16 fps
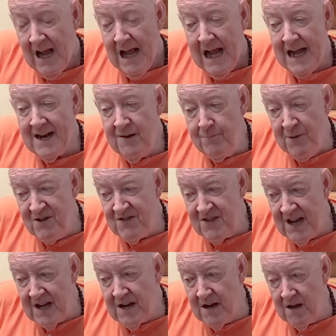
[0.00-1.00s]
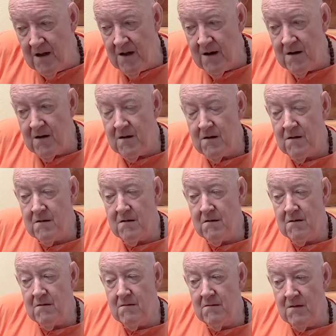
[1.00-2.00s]
And in particular,
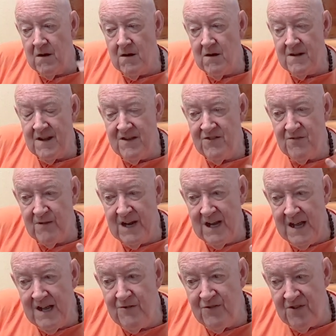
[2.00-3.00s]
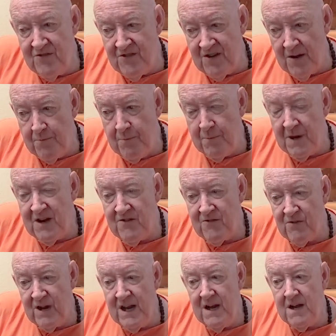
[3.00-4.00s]
learn this relationship
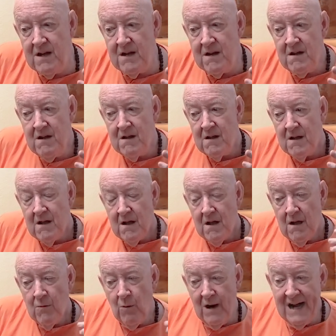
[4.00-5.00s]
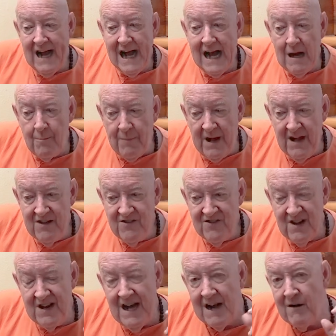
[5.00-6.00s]
between what happens
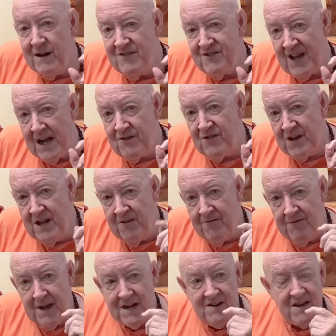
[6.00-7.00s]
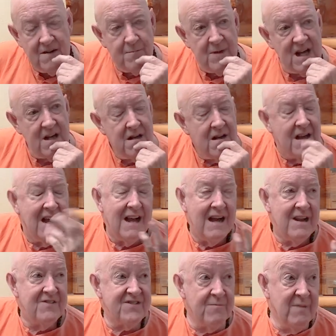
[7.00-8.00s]
and how it's actually affecting me.
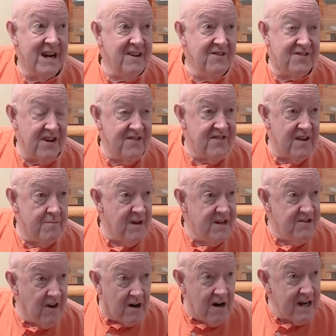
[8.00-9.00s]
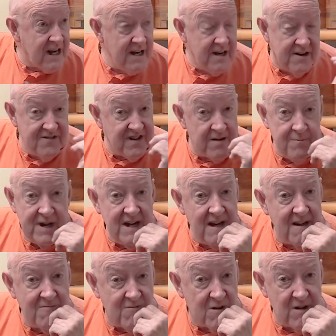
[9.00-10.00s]
Somebody says I'm a donkey. Does that mean
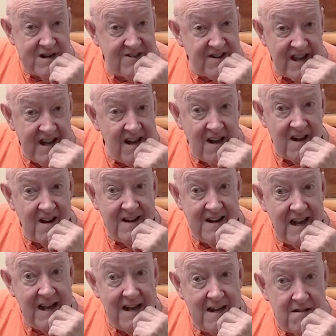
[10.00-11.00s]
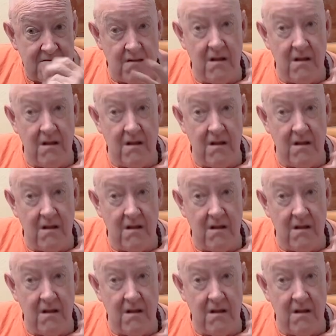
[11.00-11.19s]
I grow a tail and neigh?